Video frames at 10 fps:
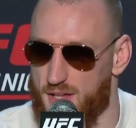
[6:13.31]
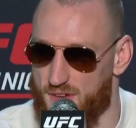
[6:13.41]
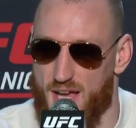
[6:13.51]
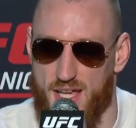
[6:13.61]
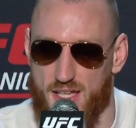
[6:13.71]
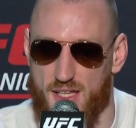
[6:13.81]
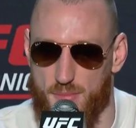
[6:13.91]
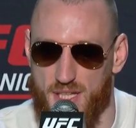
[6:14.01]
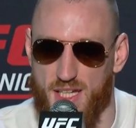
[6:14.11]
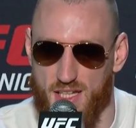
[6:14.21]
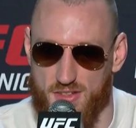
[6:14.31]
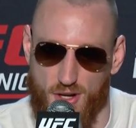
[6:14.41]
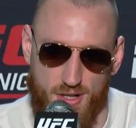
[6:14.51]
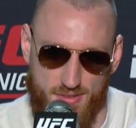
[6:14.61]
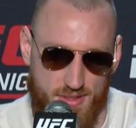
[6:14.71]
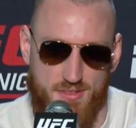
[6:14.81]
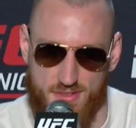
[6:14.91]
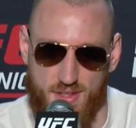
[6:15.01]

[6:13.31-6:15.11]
If I hit him and he gets hurt,